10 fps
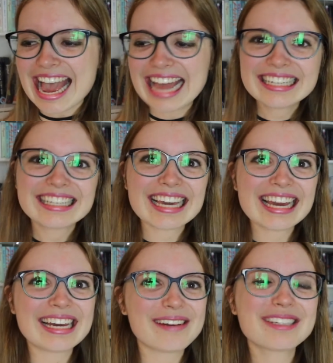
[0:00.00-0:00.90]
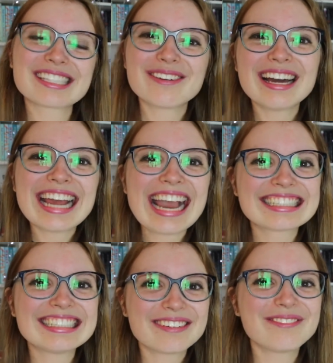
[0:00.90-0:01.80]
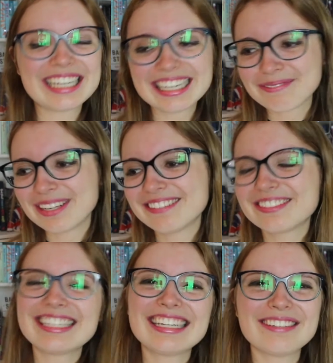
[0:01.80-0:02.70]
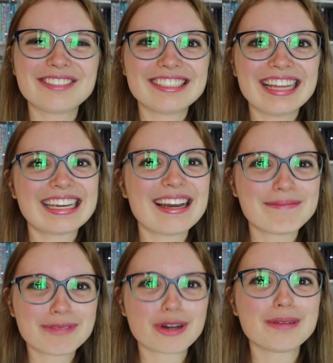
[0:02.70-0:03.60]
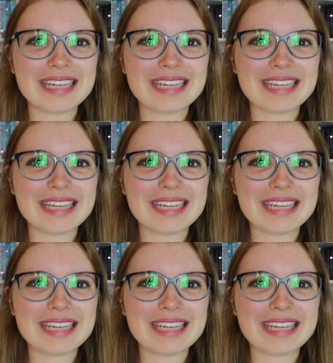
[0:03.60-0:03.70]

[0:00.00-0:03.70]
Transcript: and yeah, it was quite a hectic week, but it really gives you like a broad